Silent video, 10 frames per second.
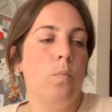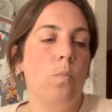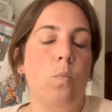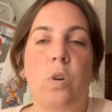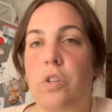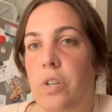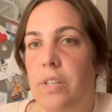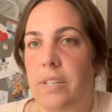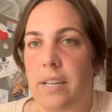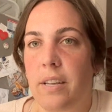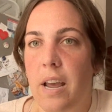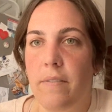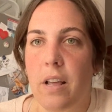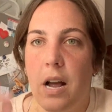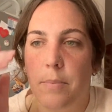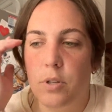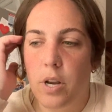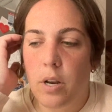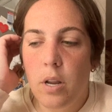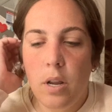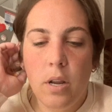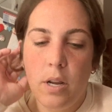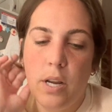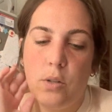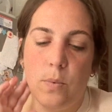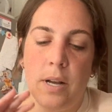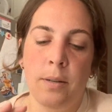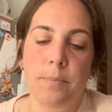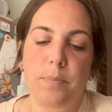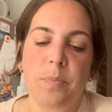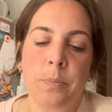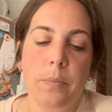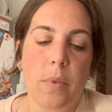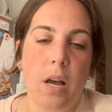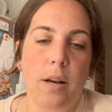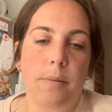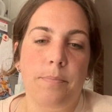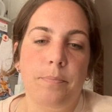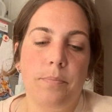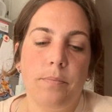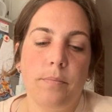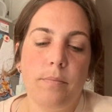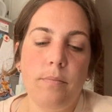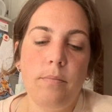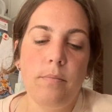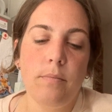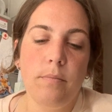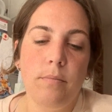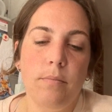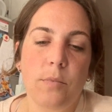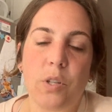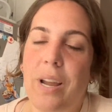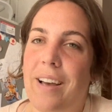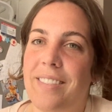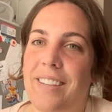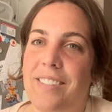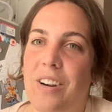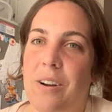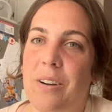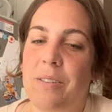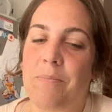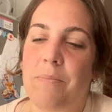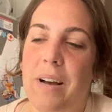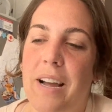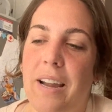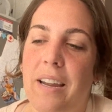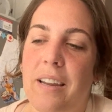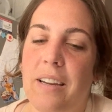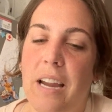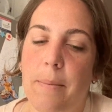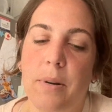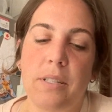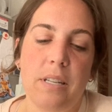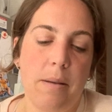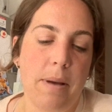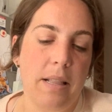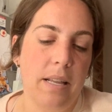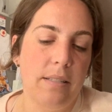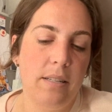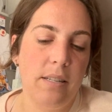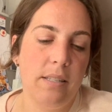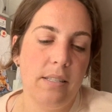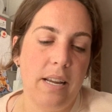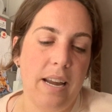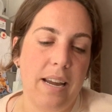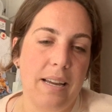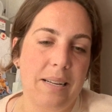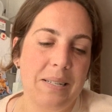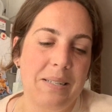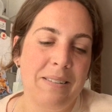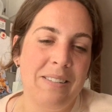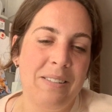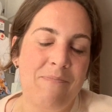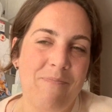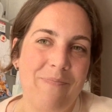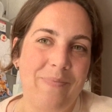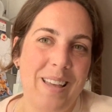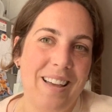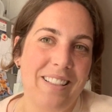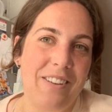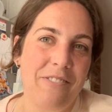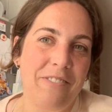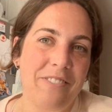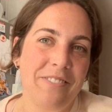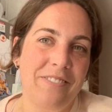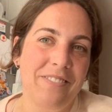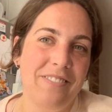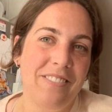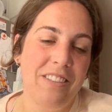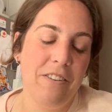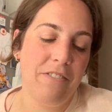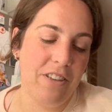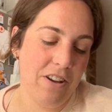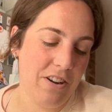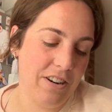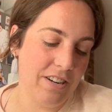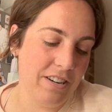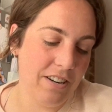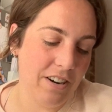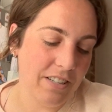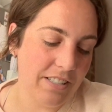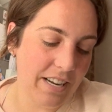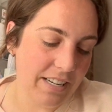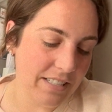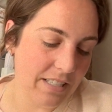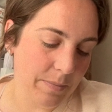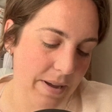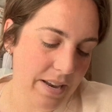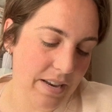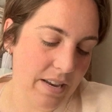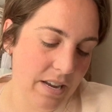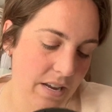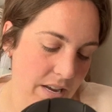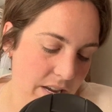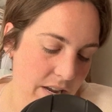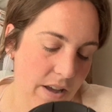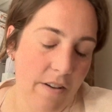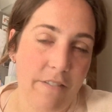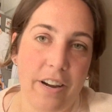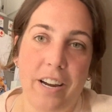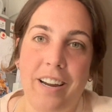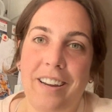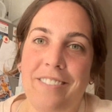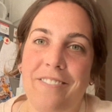which is nice to have that option as well. So yeah, these are my cameras and my lenses, and I love the R6. It's been a very